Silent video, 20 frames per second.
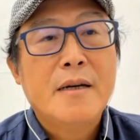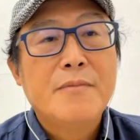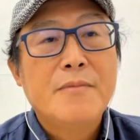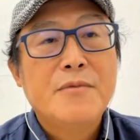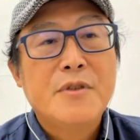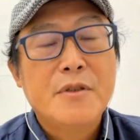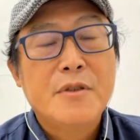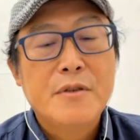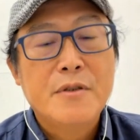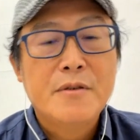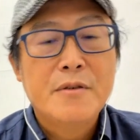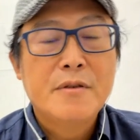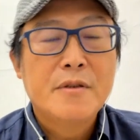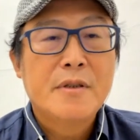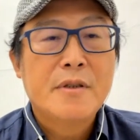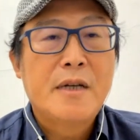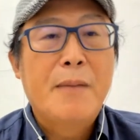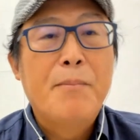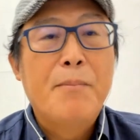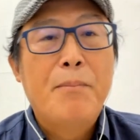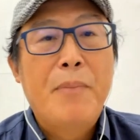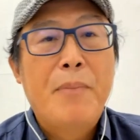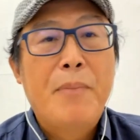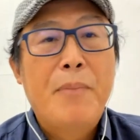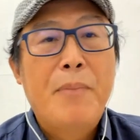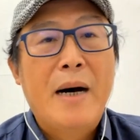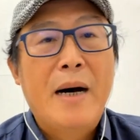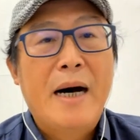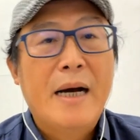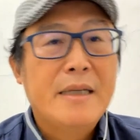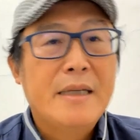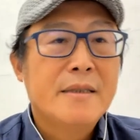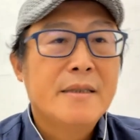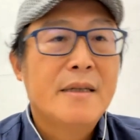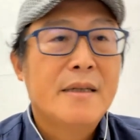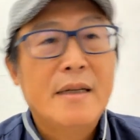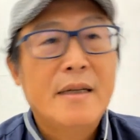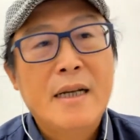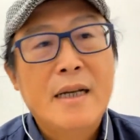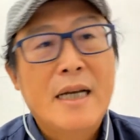Yeah, so I have
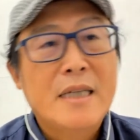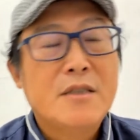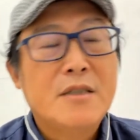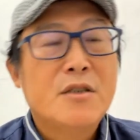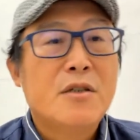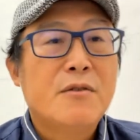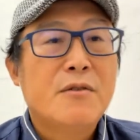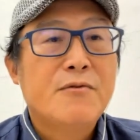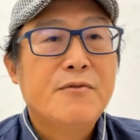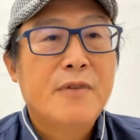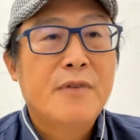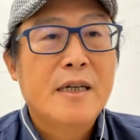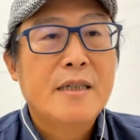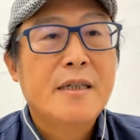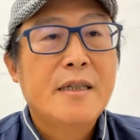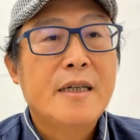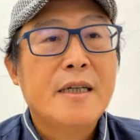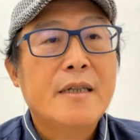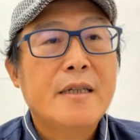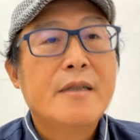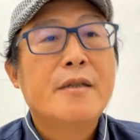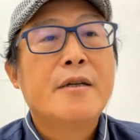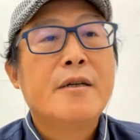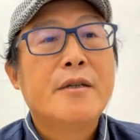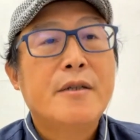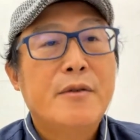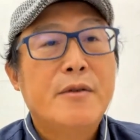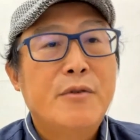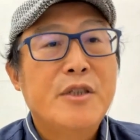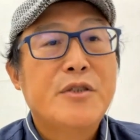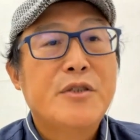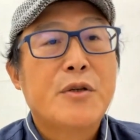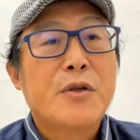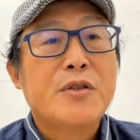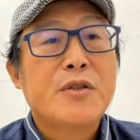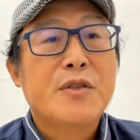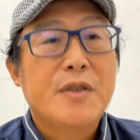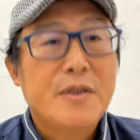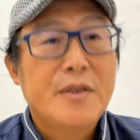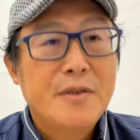to combine the
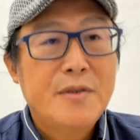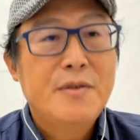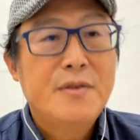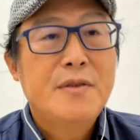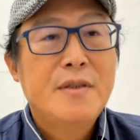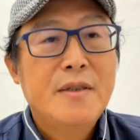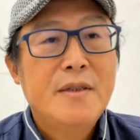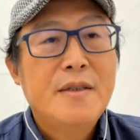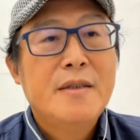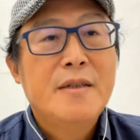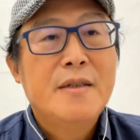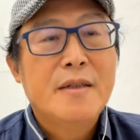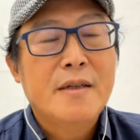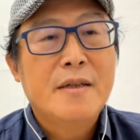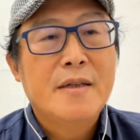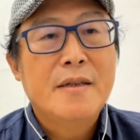lots of funding